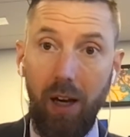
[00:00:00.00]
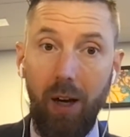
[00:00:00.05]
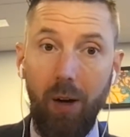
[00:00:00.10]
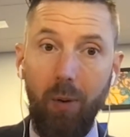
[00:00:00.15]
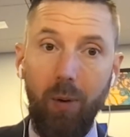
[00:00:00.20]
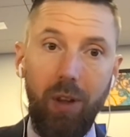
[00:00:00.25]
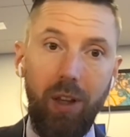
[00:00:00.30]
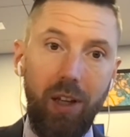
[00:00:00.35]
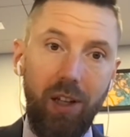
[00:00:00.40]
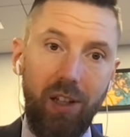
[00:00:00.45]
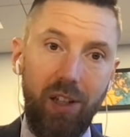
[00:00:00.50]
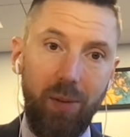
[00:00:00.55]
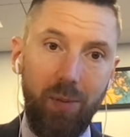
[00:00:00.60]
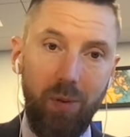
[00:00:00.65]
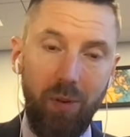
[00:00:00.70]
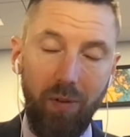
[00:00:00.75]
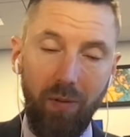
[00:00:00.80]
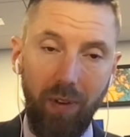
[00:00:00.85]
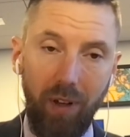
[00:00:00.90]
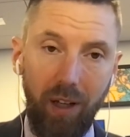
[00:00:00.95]
with the
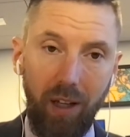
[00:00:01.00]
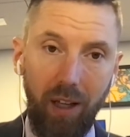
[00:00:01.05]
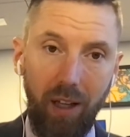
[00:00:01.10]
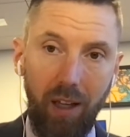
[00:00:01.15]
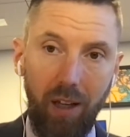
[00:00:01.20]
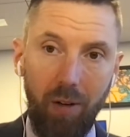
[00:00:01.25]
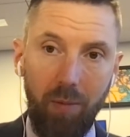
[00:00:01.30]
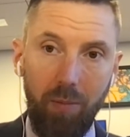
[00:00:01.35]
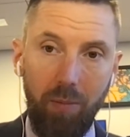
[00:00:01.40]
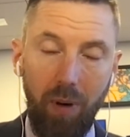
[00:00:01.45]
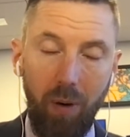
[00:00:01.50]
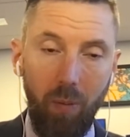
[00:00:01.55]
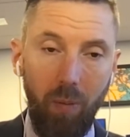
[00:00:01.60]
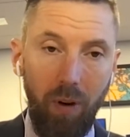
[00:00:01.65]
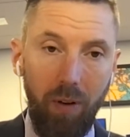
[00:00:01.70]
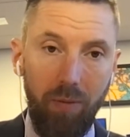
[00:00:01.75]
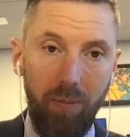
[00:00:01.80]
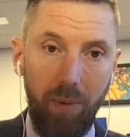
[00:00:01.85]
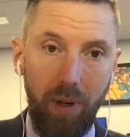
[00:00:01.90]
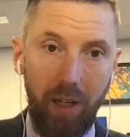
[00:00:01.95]
exception of like my
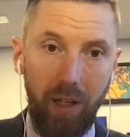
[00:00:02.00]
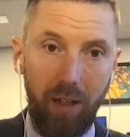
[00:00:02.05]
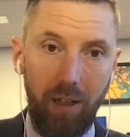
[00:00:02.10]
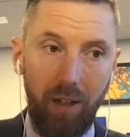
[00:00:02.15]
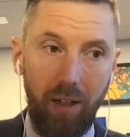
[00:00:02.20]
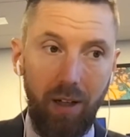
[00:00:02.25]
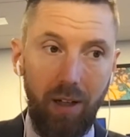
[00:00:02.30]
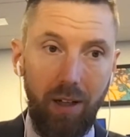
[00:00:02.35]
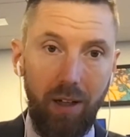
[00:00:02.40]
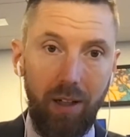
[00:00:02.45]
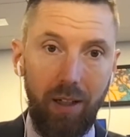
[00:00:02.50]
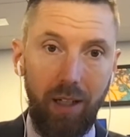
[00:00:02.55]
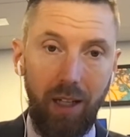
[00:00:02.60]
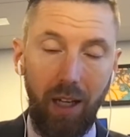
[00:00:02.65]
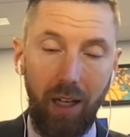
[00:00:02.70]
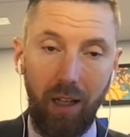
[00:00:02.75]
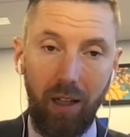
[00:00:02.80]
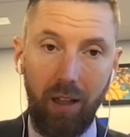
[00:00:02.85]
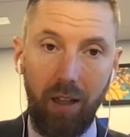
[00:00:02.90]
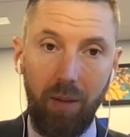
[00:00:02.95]
wife might get
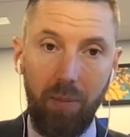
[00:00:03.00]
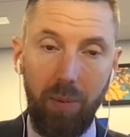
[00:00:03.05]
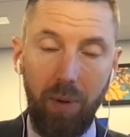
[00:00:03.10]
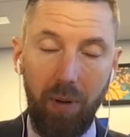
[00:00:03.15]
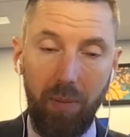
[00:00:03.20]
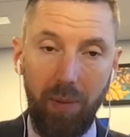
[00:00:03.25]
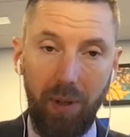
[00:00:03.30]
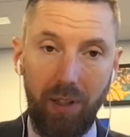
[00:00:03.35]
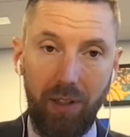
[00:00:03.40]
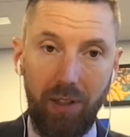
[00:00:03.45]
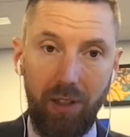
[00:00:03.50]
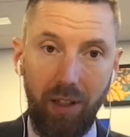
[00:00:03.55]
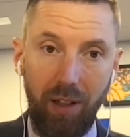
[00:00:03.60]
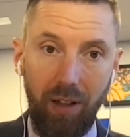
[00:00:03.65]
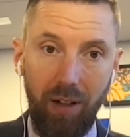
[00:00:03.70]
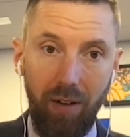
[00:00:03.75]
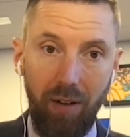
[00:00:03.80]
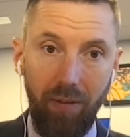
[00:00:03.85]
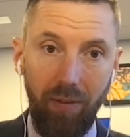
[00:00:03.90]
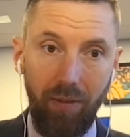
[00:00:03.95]
a clip and I might seal it
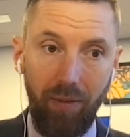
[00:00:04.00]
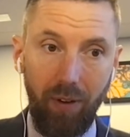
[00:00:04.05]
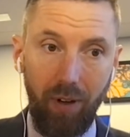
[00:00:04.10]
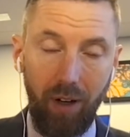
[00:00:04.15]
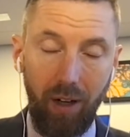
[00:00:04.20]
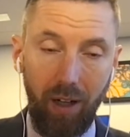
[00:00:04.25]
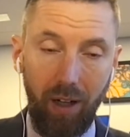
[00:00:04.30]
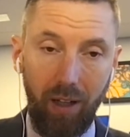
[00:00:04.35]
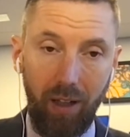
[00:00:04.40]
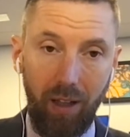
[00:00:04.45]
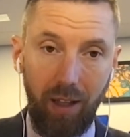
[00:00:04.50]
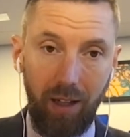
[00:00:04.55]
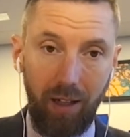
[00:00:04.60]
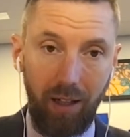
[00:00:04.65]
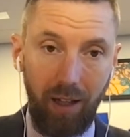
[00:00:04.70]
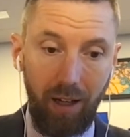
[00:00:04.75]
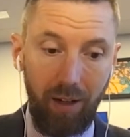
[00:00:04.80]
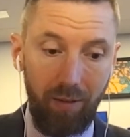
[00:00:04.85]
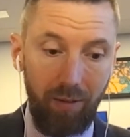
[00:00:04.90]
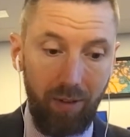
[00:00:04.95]
off of our iCloud
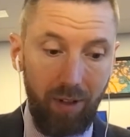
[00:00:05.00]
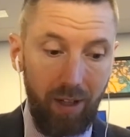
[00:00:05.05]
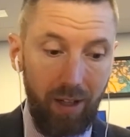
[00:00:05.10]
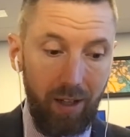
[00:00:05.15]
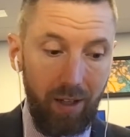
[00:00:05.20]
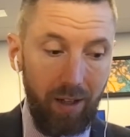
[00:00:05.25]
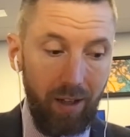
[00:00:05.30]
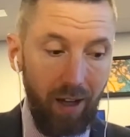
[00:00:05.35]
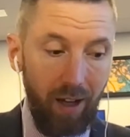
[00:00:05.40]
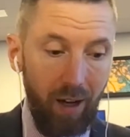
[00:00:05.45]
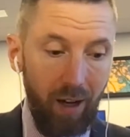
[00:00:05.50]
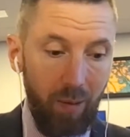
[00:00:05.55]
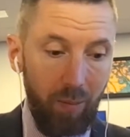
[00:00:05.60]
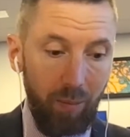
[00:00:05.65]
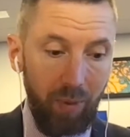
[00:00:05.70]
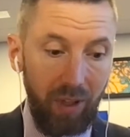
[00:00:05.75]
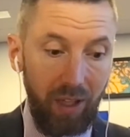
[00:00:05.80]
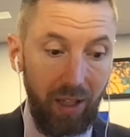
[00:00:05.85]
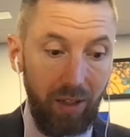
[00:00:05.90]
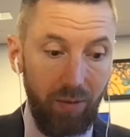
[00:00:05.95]
account.
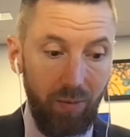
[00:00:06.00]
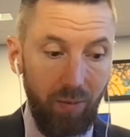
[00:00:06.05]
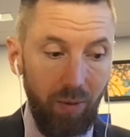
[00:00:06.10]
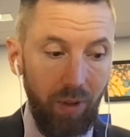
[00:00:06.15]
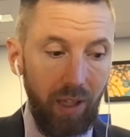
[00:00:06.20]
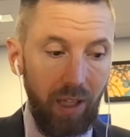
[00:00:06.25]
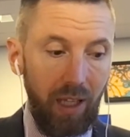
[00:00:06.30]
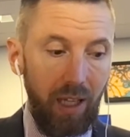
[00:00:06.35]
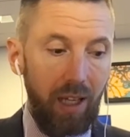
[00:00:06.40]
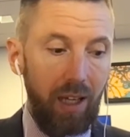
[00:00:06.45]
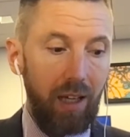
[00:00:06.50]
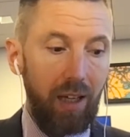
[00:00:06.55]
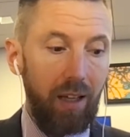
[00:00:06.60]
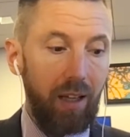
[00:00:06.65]
But that's really it.